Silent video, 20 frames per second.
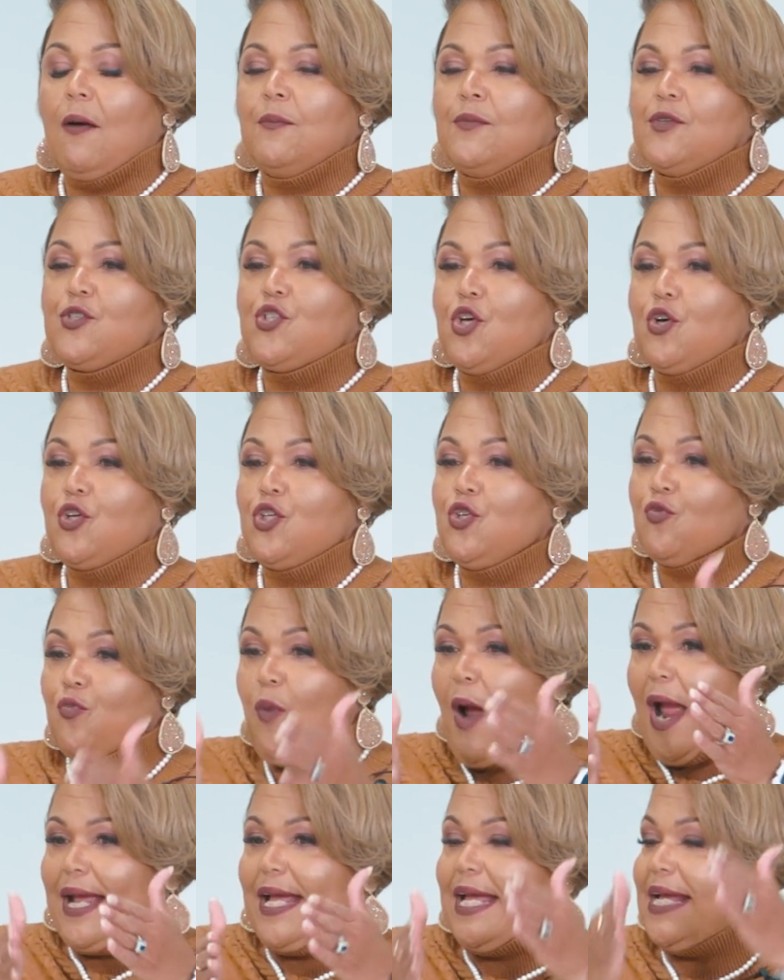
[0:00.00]
so you're
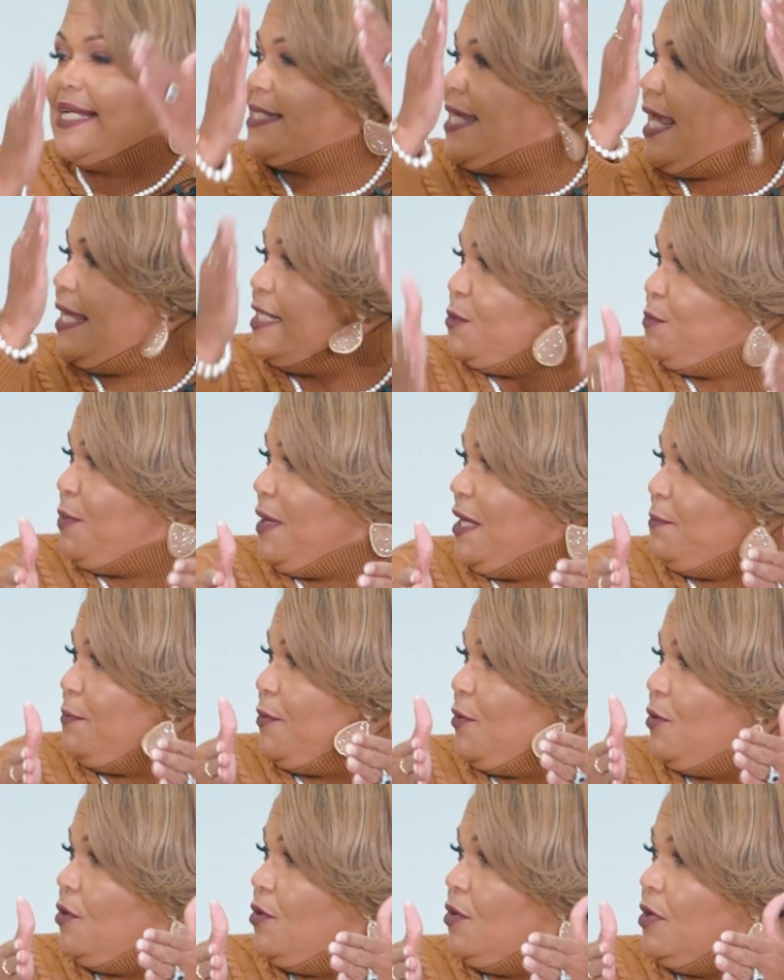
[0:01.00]
right, it takes
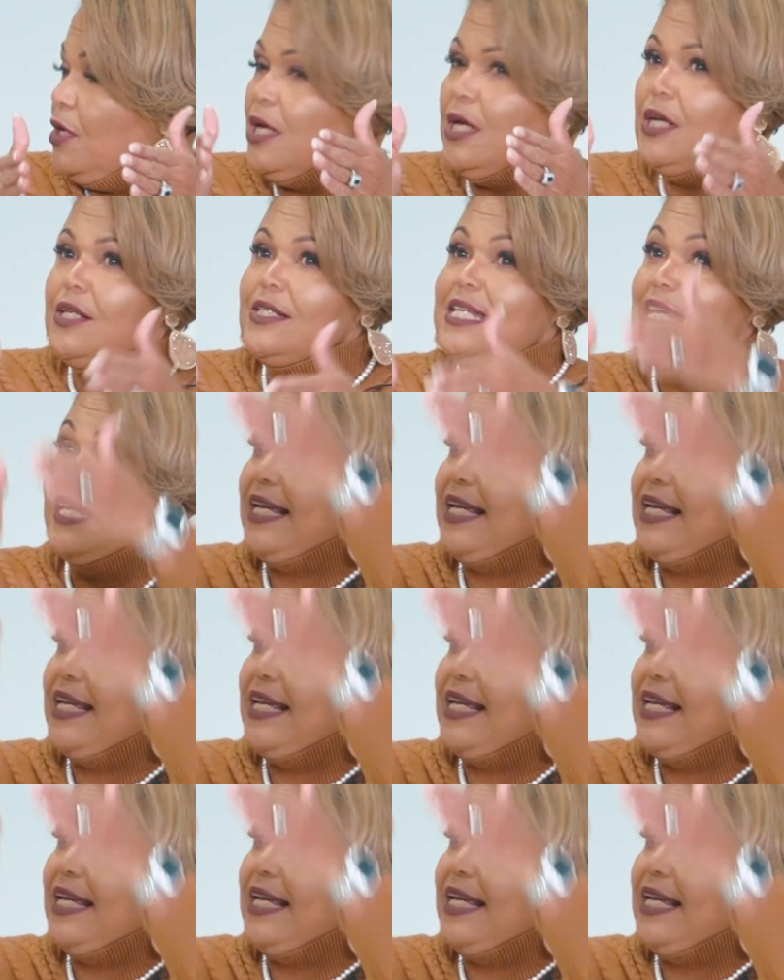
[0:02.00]
people to